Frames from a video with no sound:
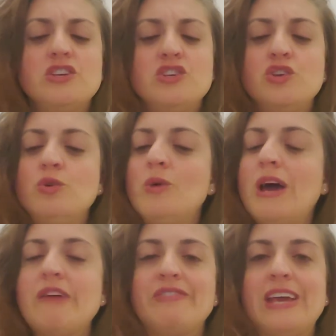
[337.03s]
You
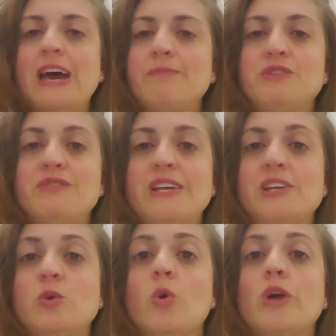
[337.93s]
have captivated or